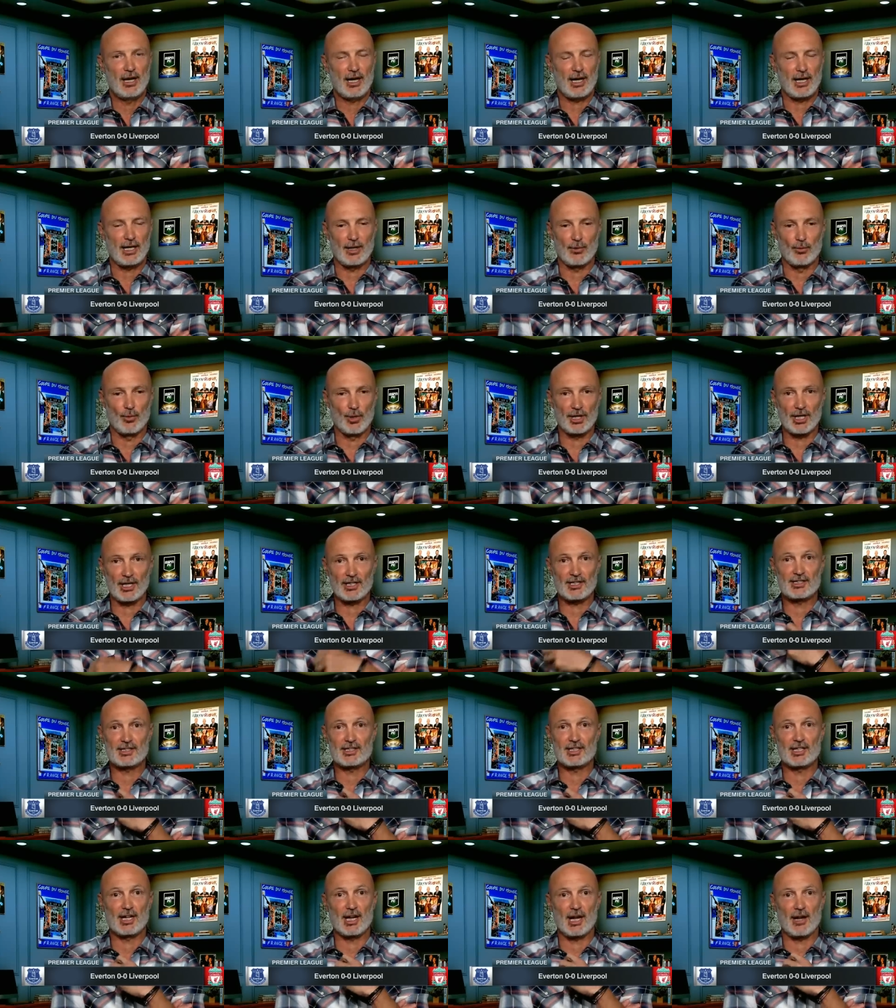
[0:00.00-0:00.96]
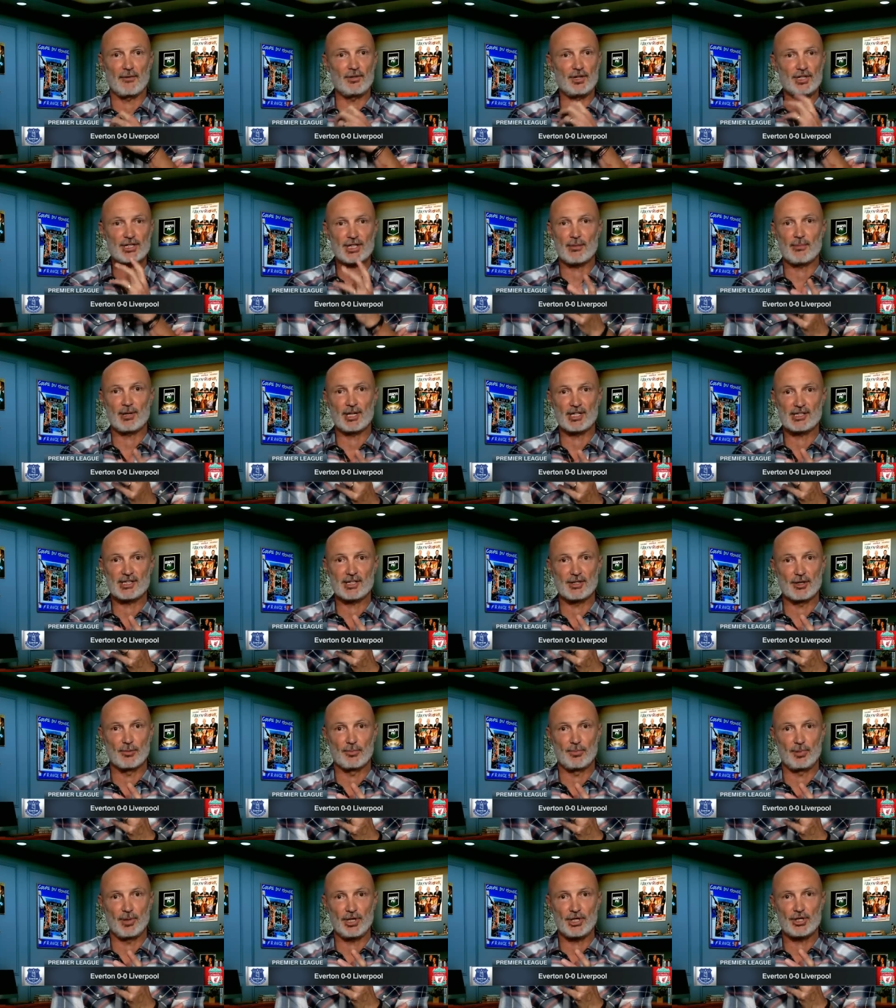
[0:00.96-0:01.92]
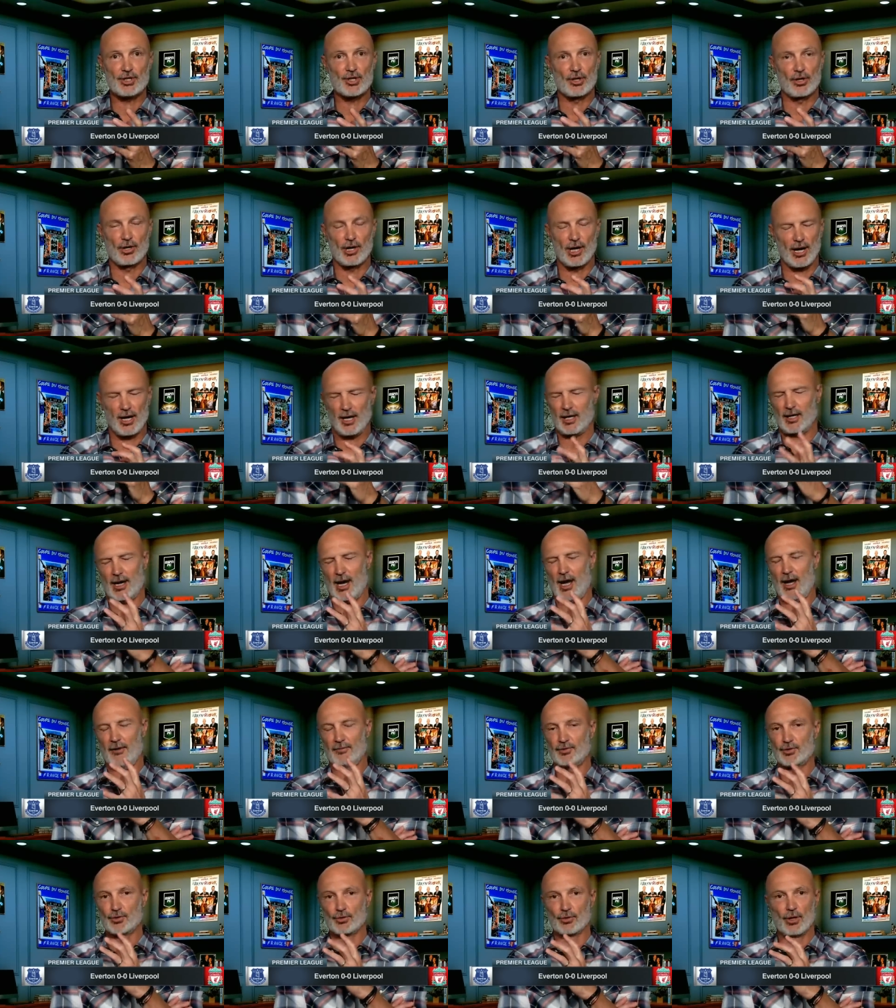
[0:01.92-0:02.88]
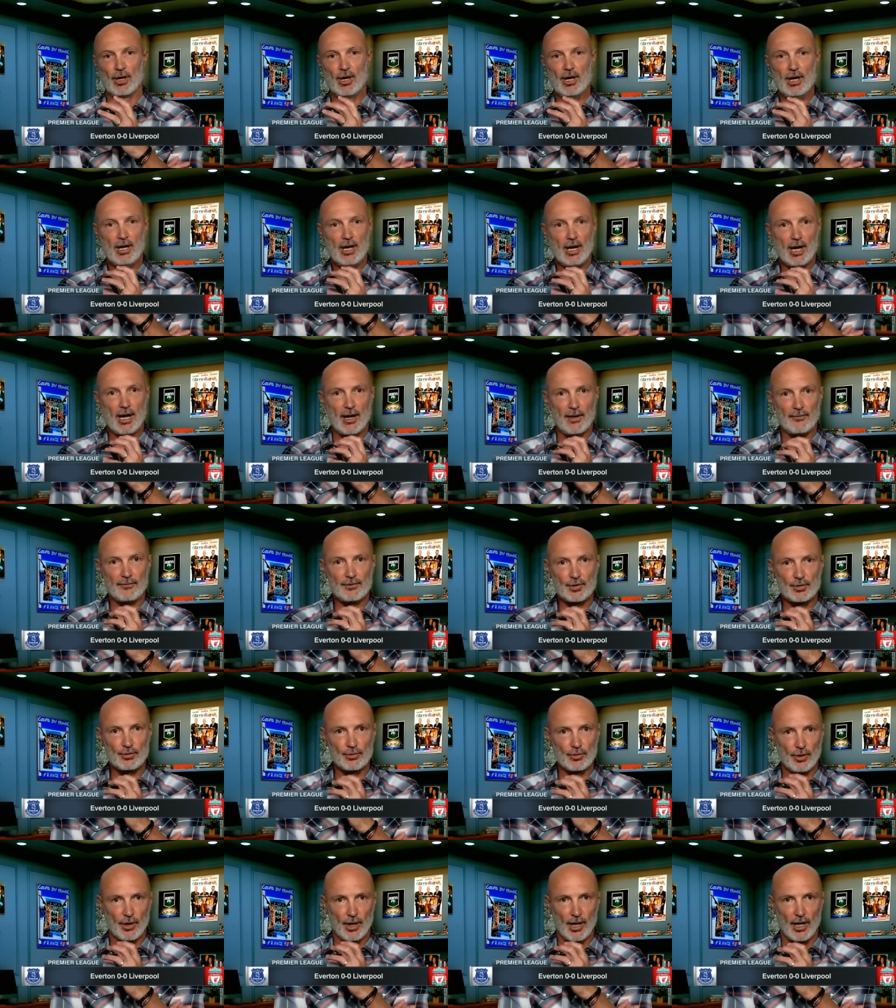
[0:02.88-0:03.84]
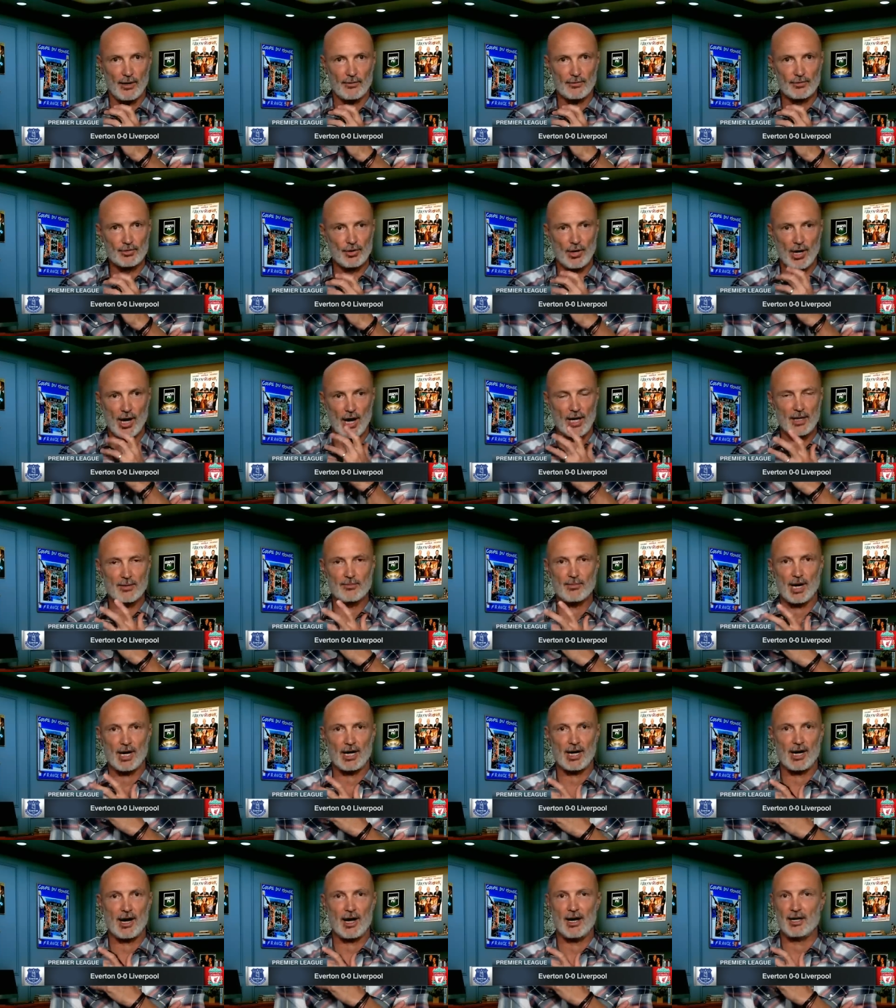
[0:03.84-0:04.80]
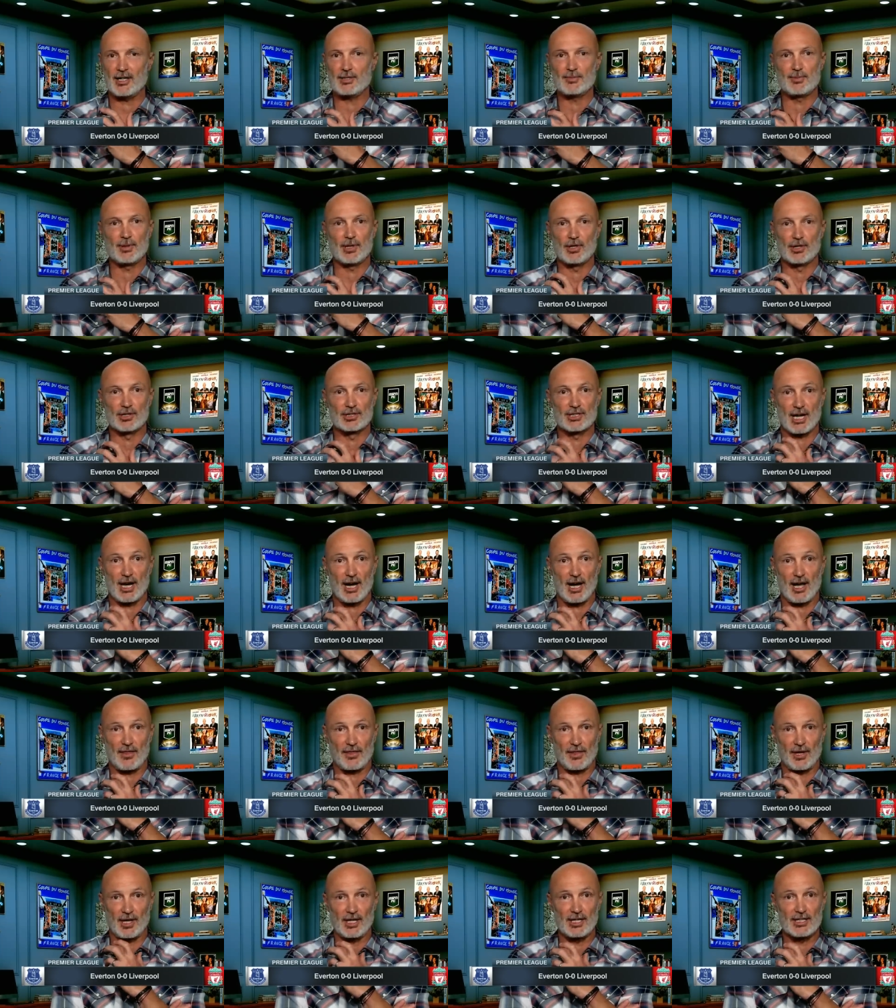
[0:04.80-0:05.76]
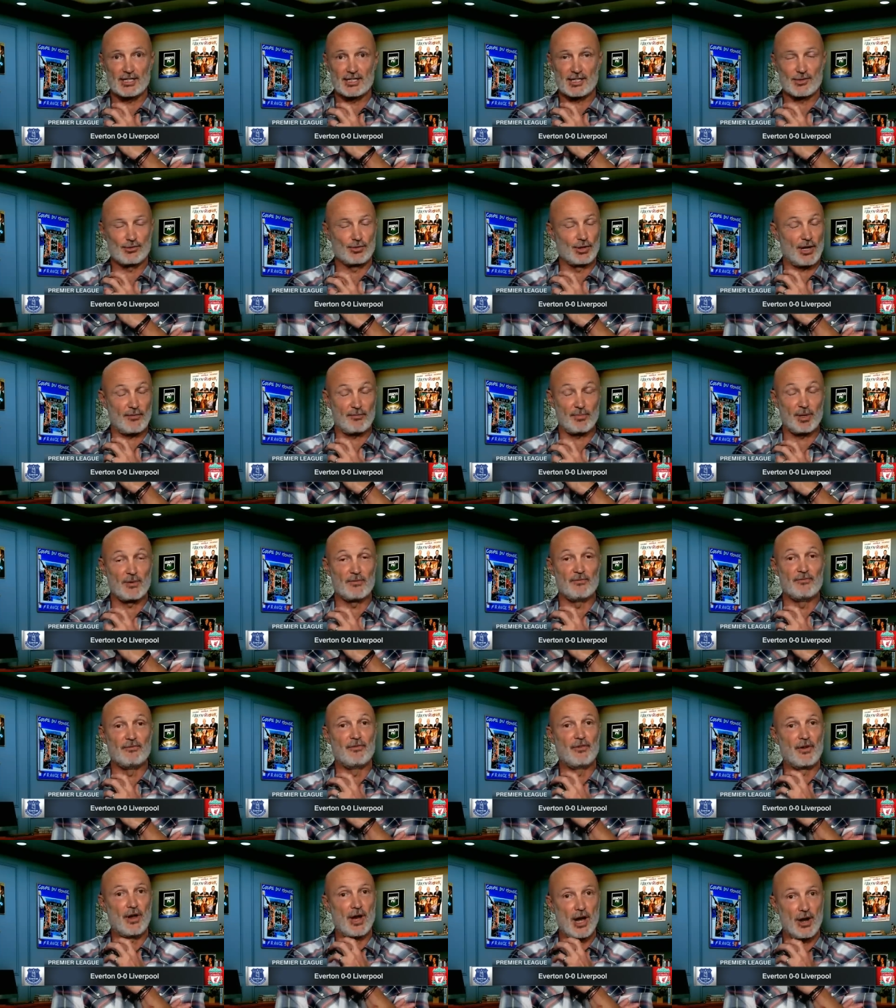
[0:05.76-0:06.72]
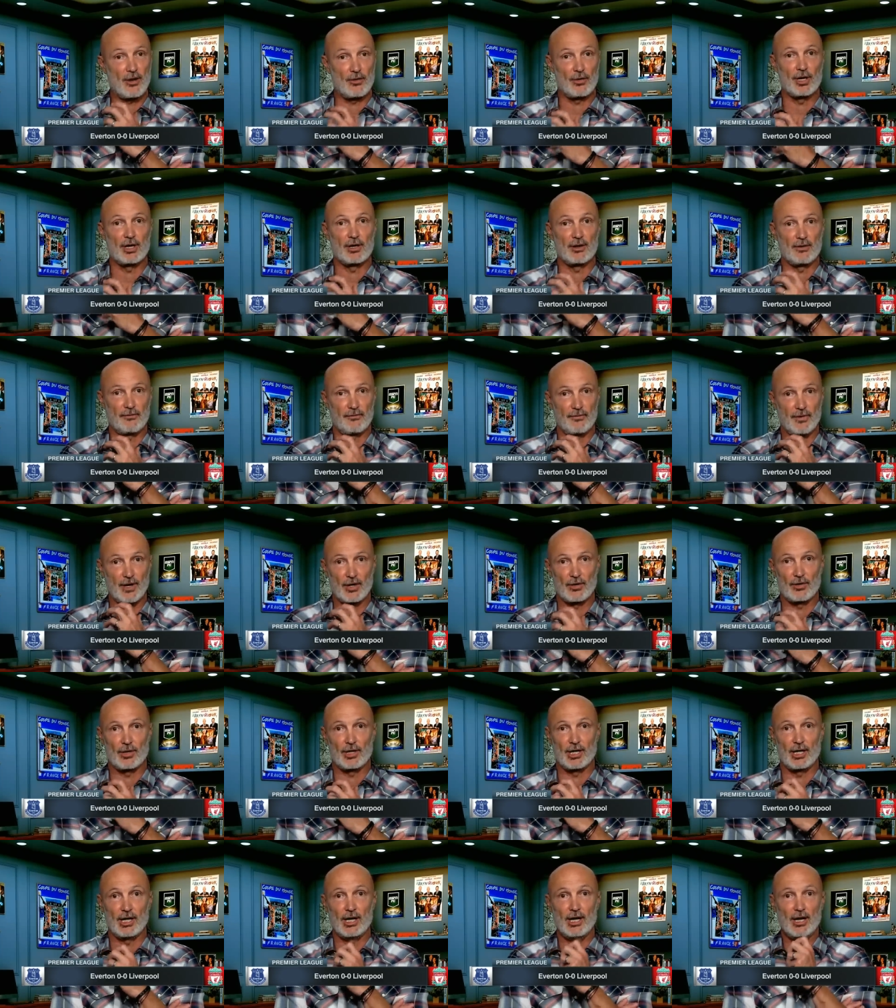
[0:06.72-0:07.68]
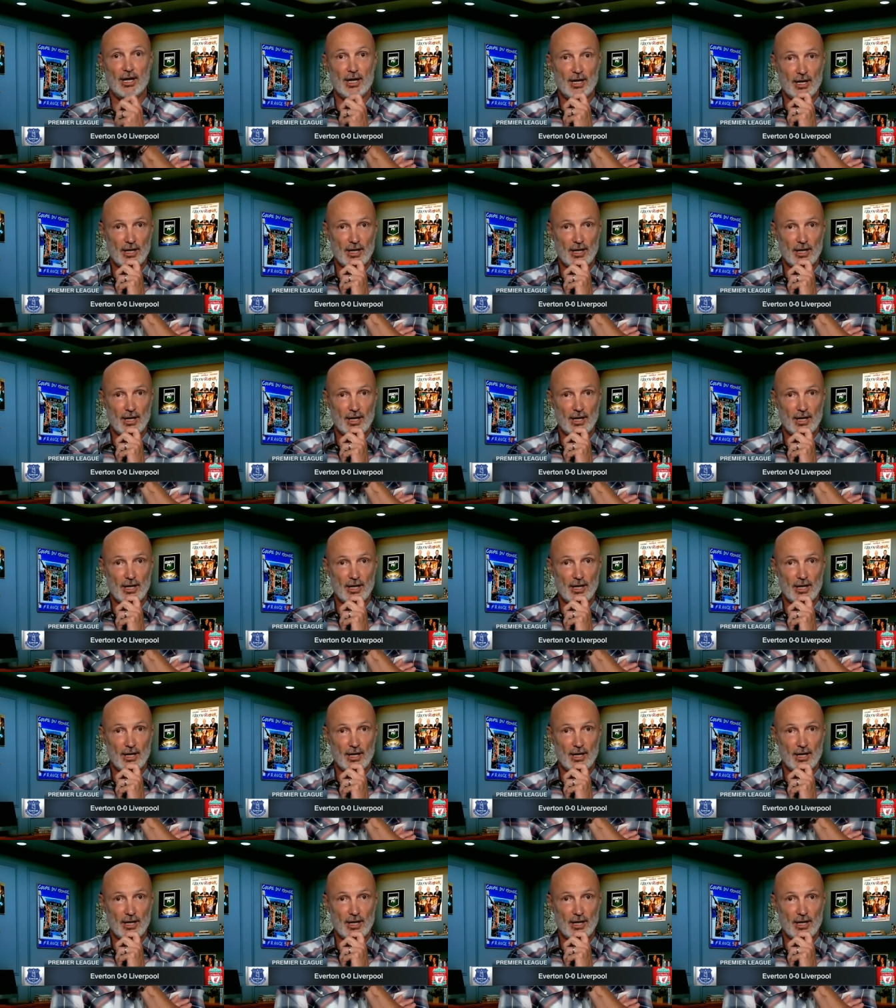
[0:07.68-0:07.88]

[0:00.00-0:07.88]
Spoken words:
And when I see, every time I see the picture, I have to hide my eyes because I think it could have been very, very